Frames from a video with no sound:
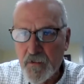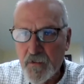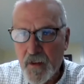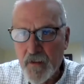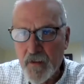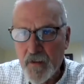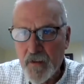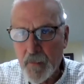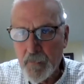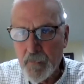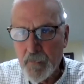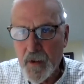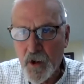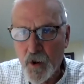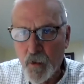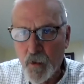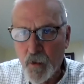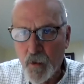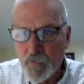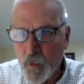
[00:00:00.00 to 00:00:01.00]
that
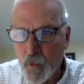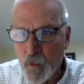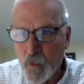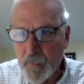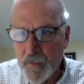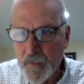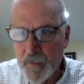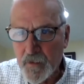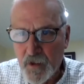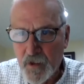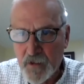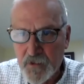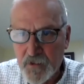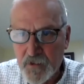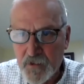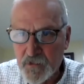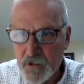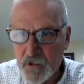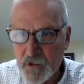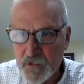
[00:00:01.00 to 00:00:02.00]
may overwhelm the
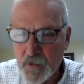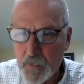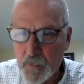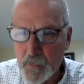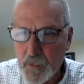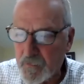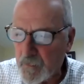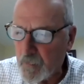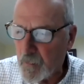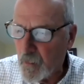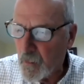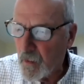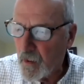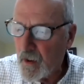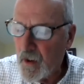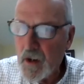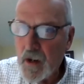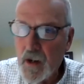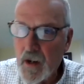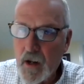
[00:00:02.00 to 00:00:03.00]
testing system even
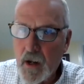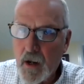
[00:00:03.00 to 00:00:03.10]
more.